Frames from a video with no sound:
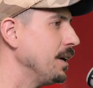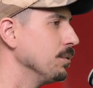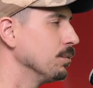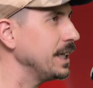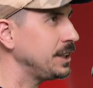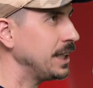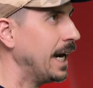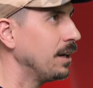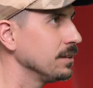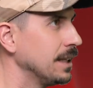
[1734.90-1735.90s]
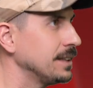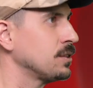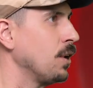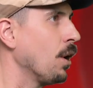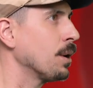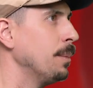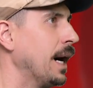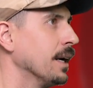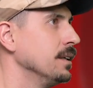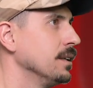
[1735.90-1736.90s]
it, reach out. Let's talk
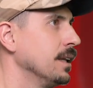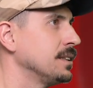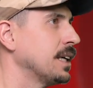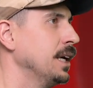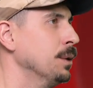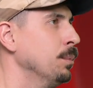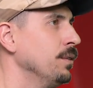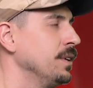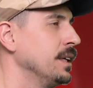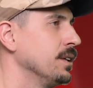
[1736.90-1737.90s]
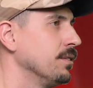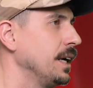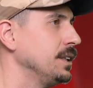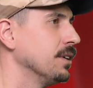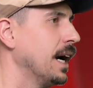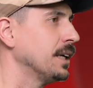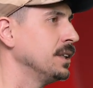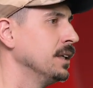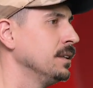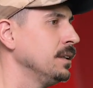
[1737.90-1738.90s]
about it. Let's get you moving in the right
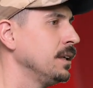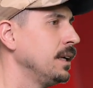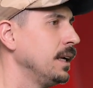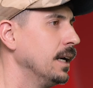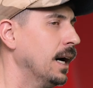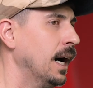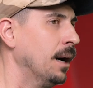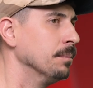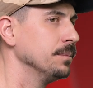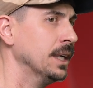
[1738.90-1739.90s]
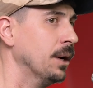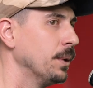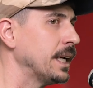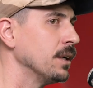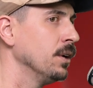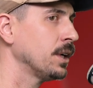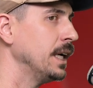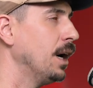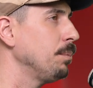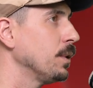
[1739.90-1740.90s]
direction. We can hook
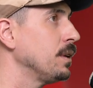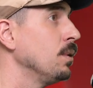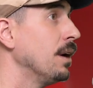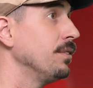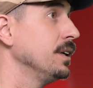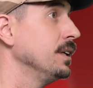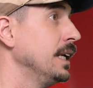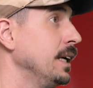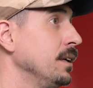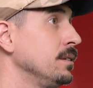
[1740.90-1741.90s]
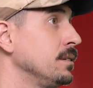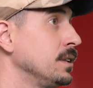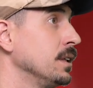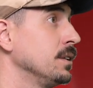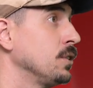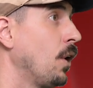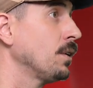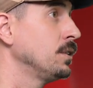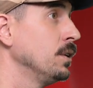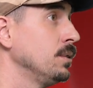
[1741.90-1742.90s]
you up with whoever you need to
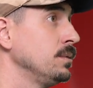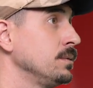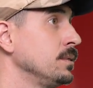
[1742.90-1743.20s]
talk to.